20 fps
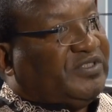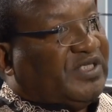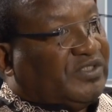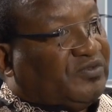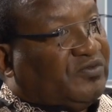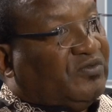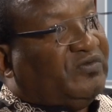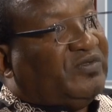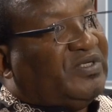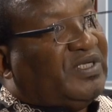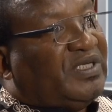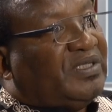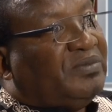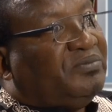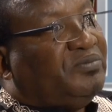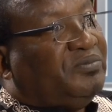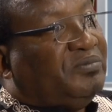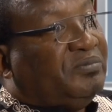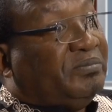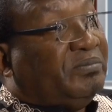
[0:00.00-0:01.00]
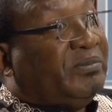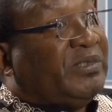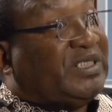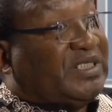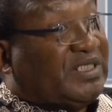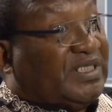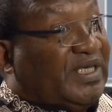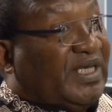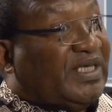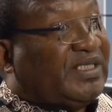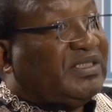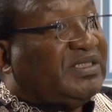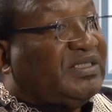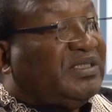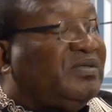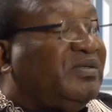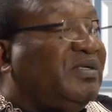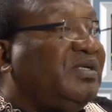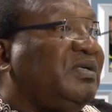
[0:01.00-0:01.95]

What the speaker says: just over 3 years.